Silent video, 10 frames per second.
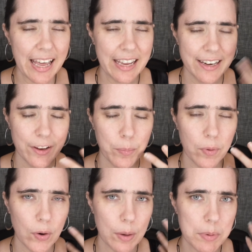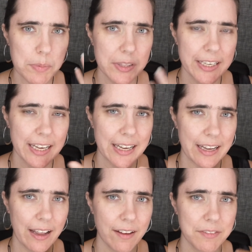And you probably
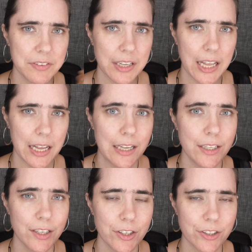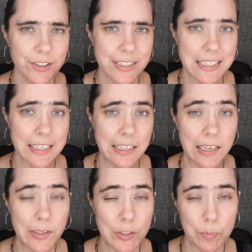have colors that
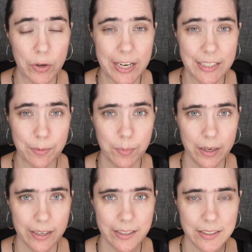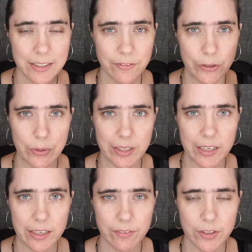spring to mind if you
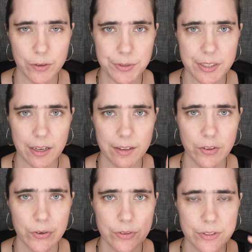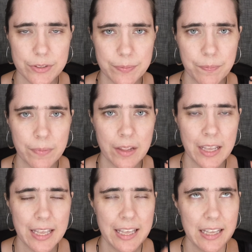think of those colors.
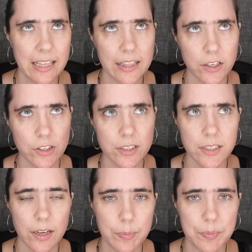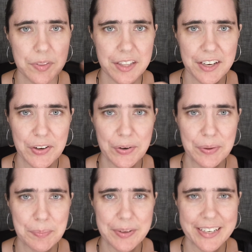There are some that are
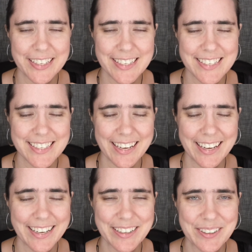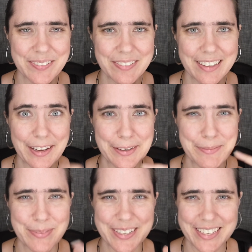a bit
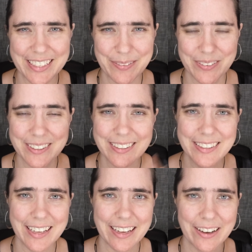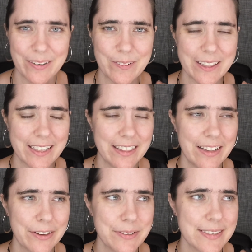unpredictable that go within
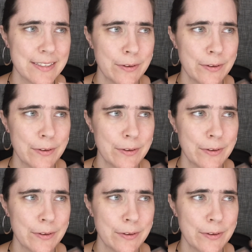those.